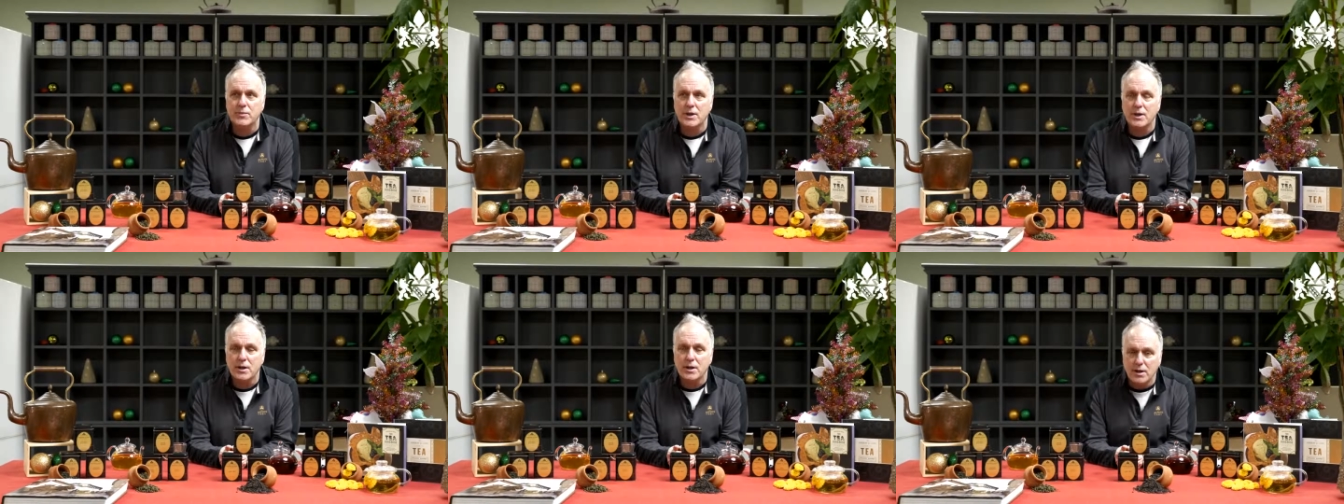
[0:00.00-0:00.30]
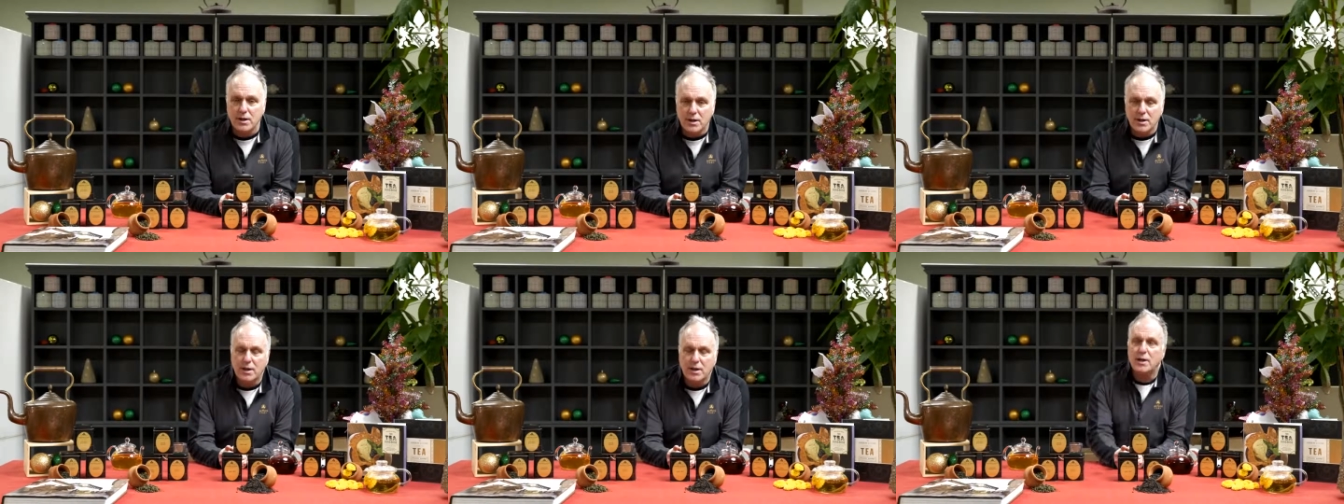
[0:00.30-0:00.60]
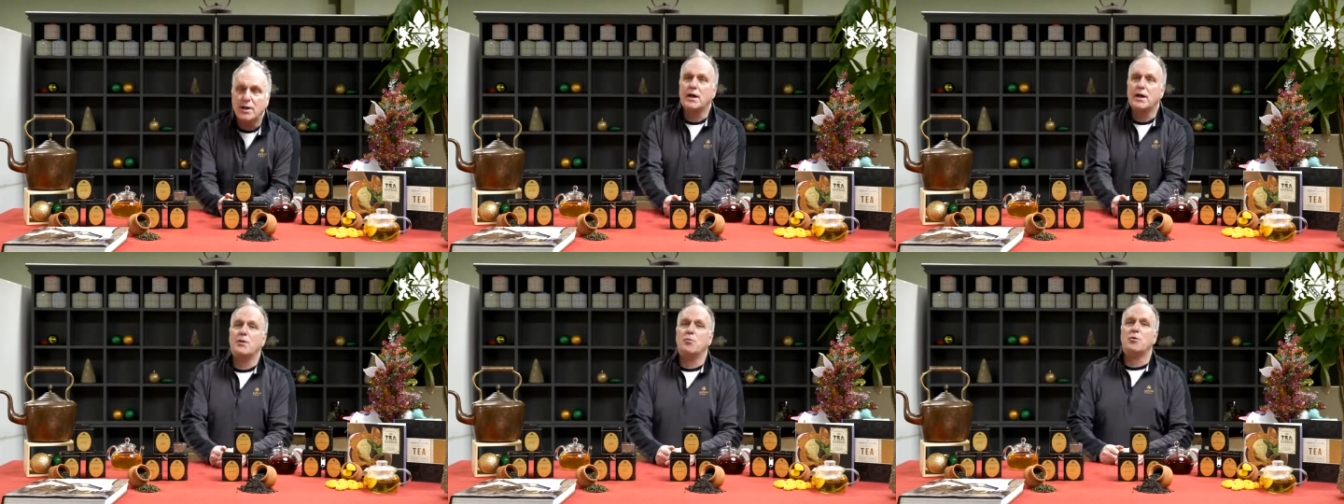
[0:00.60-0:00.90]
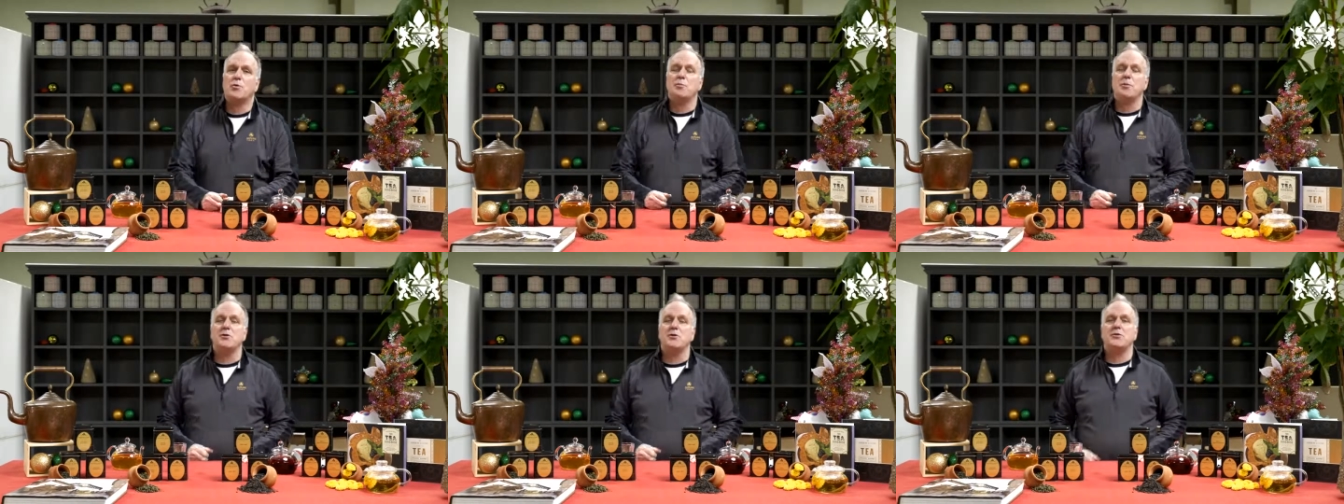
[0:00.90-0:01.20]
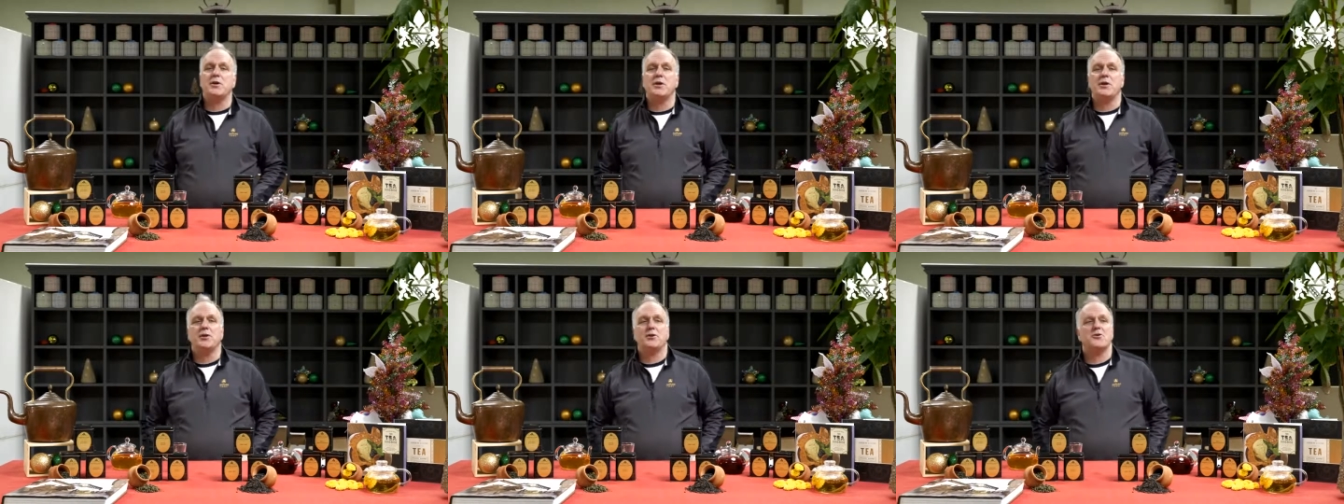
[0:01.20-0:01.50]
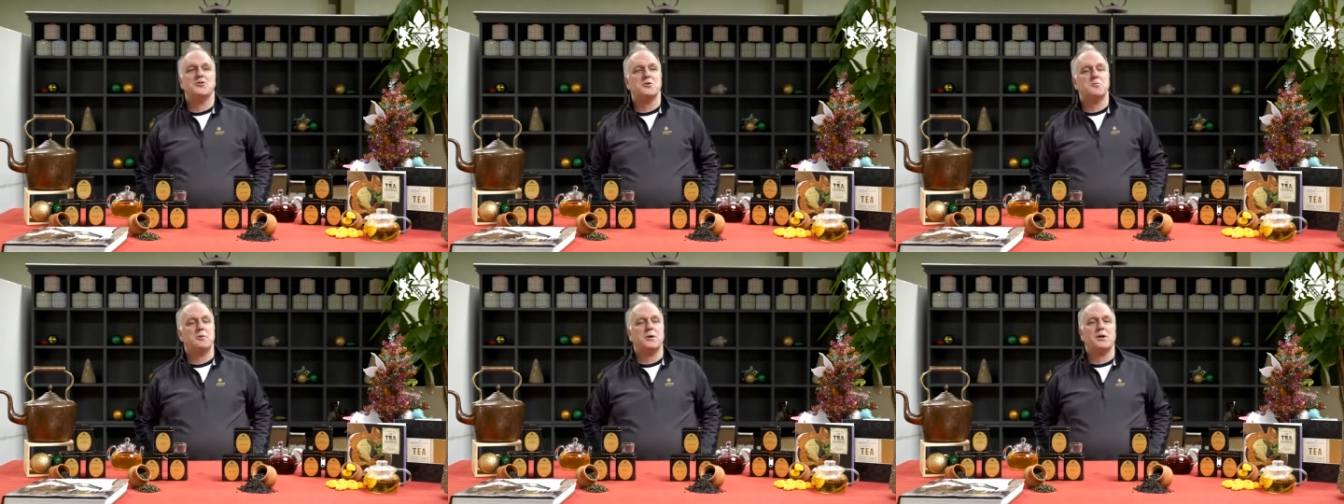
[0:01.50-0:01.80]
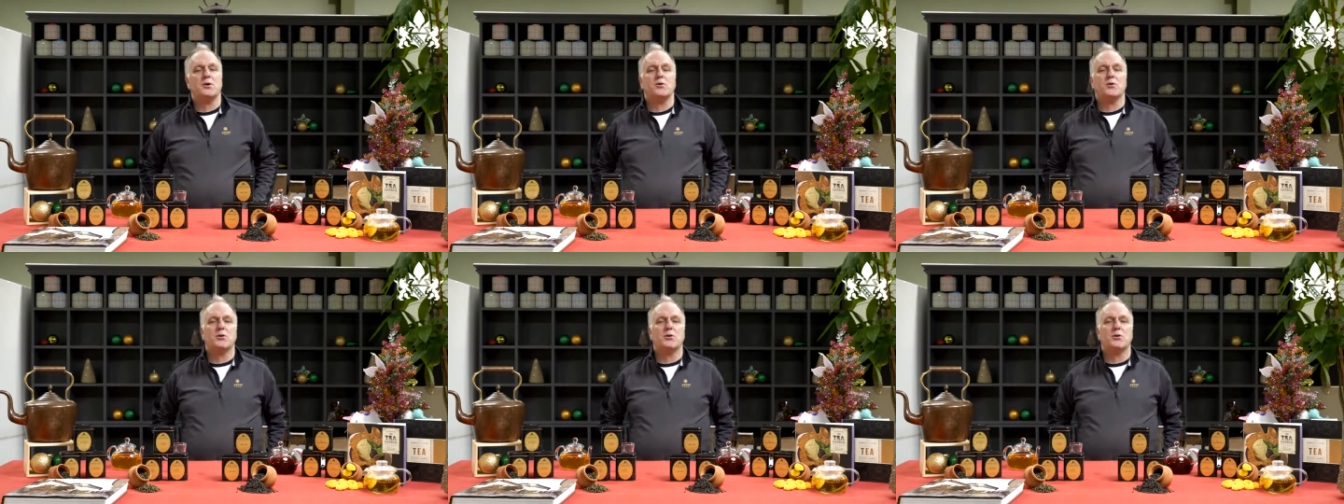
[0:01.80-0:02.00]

And we're busy here shipping orders.